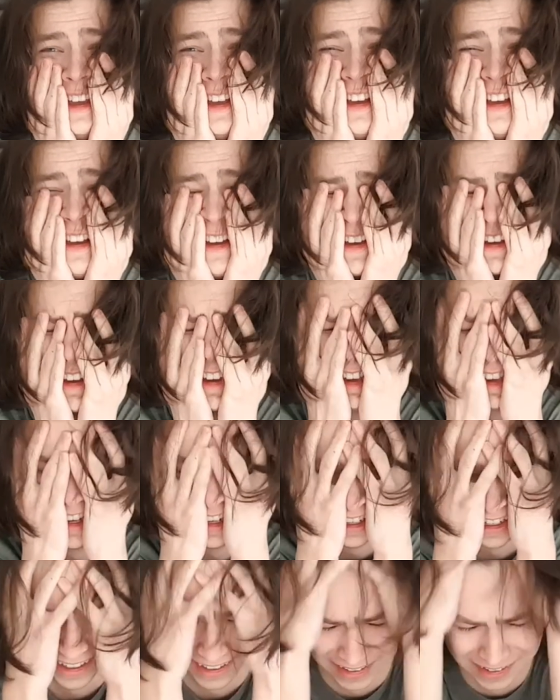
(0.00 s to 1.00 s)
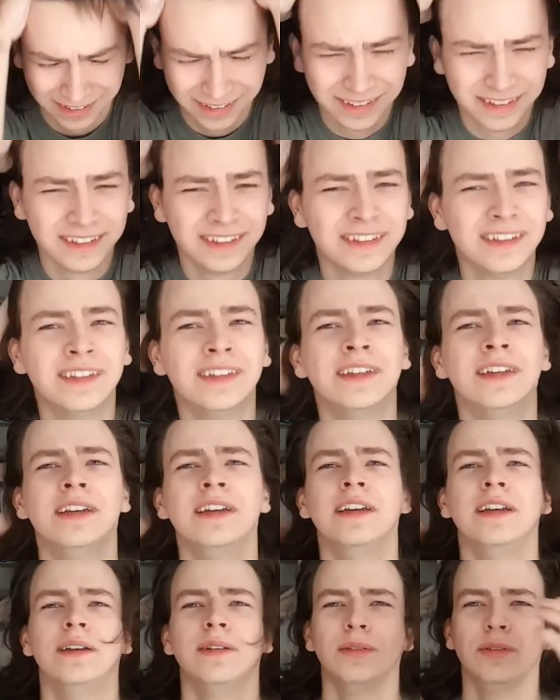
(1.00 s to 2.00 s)
Uh, ah.
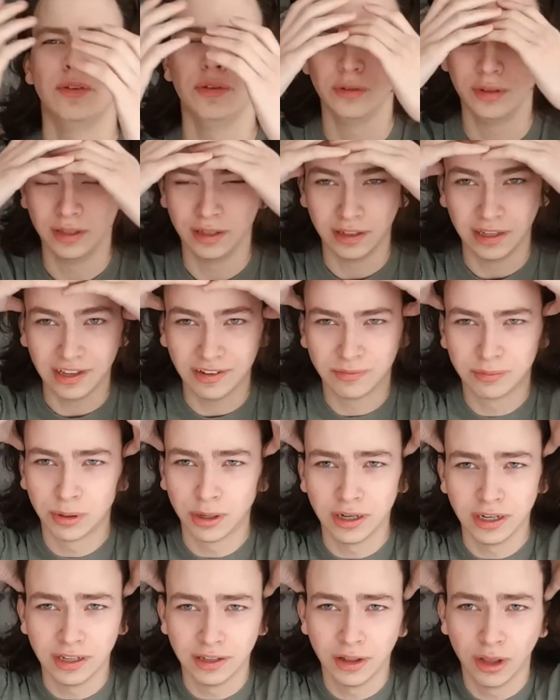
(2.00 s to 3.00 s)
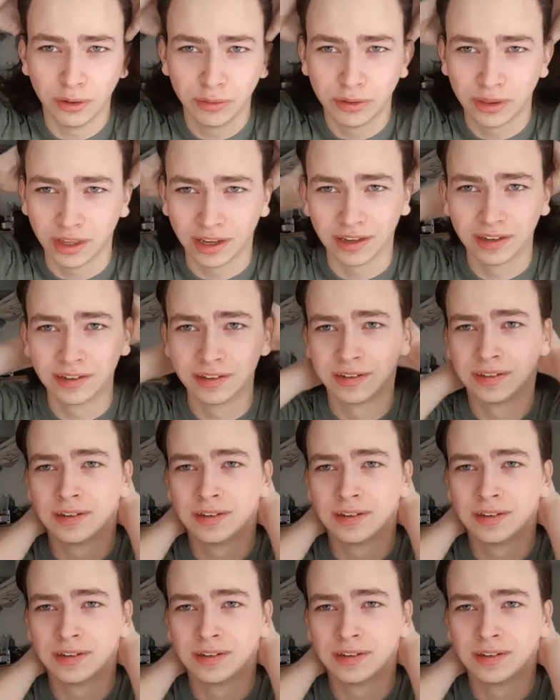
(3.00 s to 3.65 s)
doing the leave Britney alone thing.